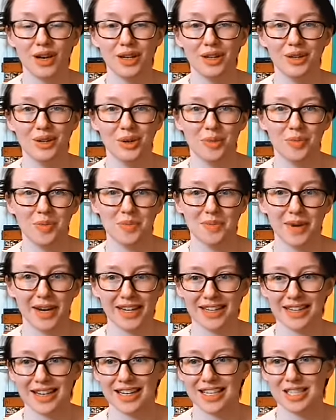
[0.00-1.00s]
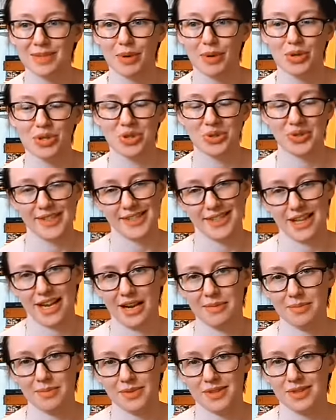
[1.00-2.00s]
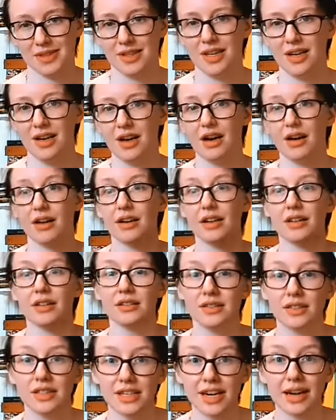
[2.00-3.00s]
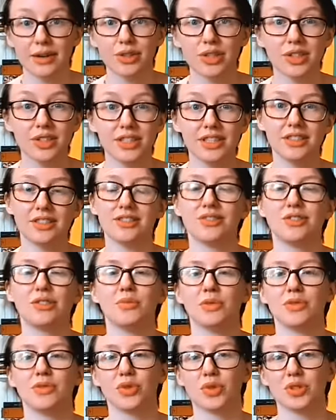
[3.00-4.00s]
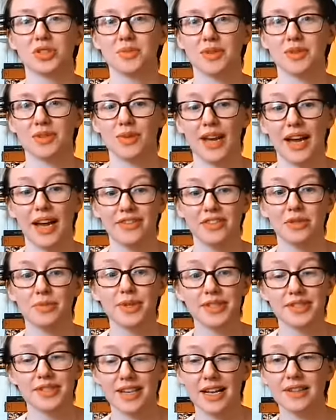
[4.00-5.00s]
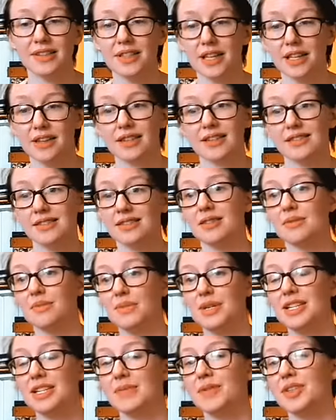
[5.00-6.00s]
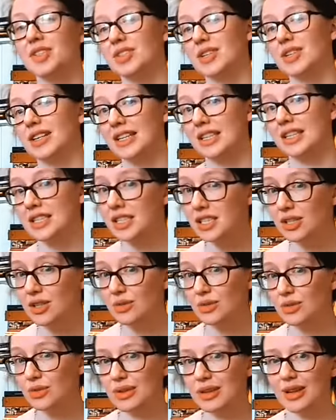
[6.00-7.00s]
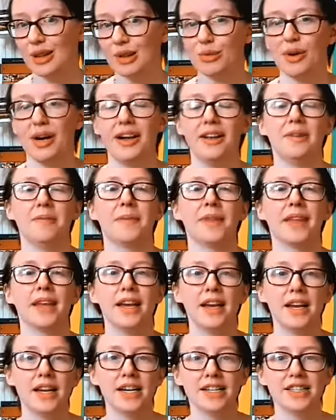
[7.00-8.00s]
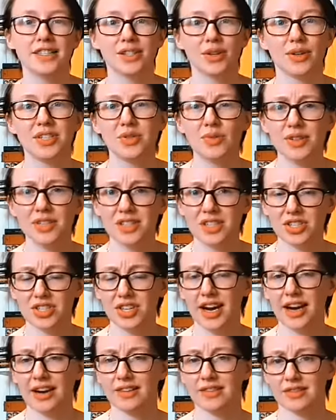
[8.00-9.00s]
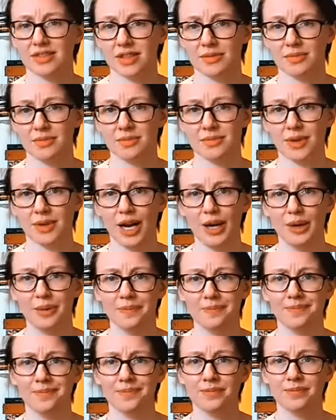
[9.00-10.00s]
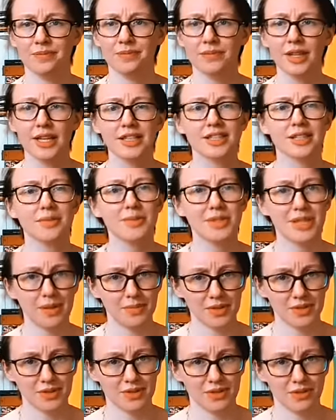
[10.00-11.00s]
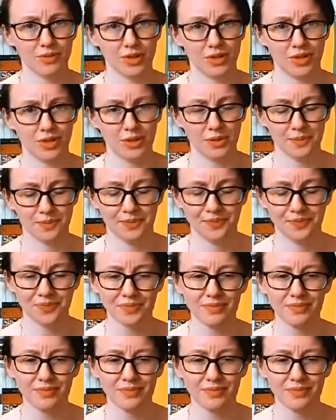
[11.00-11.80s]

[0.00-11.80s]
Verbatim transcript: uh, open mic nights, poetry slams are now turning to Zoom, of course, because we have to, but it sounds like this is a medium that's going to continue for a little while. So I just wanted to share some, um, some tips with you.